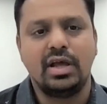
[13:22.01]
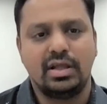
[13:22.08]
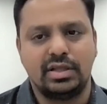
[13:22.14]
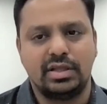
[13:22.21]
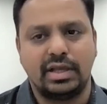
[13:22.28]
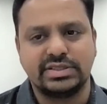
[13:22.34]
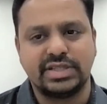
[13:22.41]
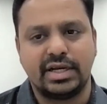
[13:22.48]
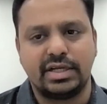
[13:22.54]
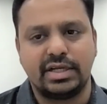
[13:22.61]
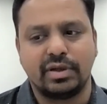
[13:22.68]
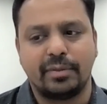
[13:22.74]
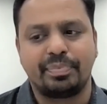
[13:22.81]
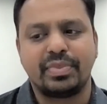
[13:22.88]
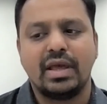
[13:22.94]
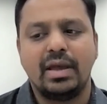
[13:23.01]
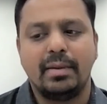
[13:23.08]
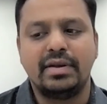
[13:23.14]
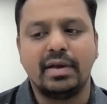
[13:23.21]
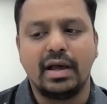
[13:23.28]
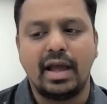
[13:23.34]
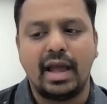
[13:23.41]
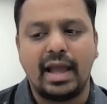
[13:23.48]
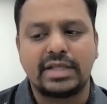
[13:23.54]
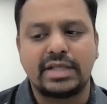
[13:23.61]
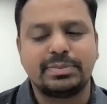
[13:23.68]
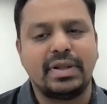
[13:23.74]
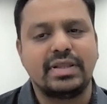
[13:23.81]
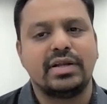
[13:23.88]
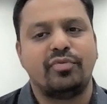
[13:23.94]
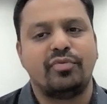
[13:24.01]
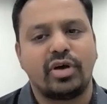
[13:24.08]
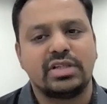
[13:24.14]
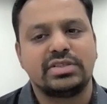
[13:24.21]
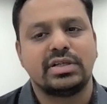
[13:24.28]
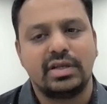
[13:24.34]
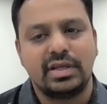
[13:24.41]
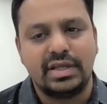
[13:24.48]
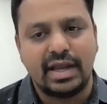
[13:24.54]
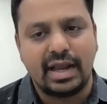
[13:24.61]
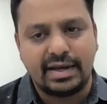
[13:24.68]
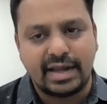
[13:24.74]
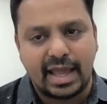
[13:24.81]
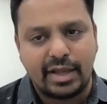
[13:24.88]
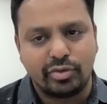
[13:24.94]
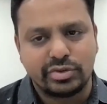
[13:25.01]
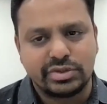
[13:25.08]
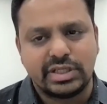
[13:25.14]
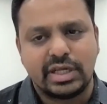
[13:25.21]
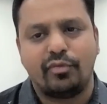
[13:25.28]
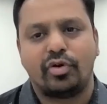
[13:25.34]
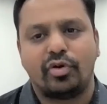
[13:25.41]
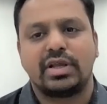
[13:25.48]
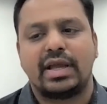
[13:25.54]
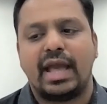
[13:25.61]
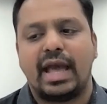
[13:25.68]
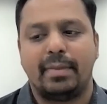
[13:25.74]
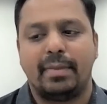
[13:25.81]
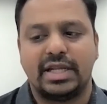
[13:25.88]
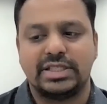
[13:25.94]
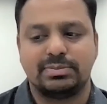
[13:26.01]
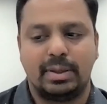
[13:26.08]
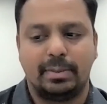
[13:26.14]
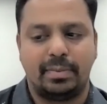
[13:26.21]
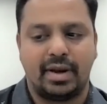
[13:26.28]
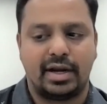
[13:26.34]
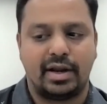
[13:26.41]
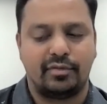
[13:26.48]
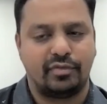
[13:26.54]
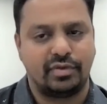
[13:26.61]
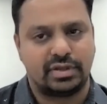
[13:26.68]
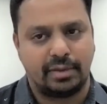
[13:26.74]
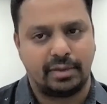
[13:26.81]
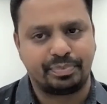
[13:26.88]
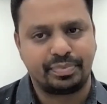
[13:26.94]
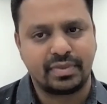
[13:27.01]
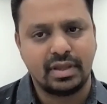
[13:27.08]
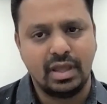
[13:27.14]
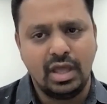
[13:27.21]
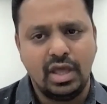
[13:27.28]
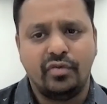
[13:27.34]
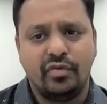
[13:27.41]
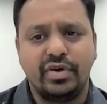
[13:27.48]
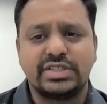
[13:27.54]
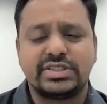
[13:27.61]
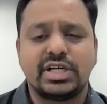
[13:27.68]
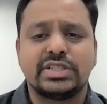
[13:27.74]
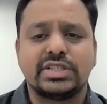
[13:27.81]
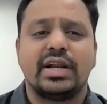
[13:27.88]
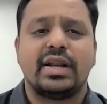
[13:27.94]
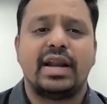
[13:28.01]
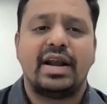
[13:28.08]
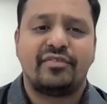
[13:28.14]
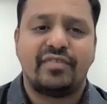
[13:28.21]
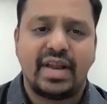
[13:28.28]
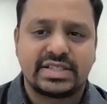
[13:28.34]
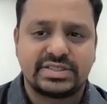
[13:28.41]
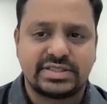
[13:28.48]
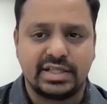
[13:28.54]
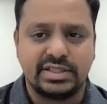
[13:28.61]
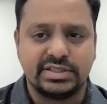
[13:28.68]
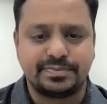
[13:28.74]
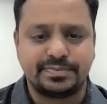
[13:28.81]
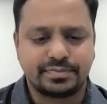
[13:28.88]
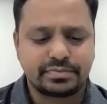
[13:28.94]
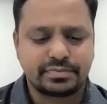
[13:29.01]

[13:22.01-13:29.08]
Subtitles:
The anxiety there. Explain that what is the diagnosis and what the care management plan have with them. Discuss the red flag signs.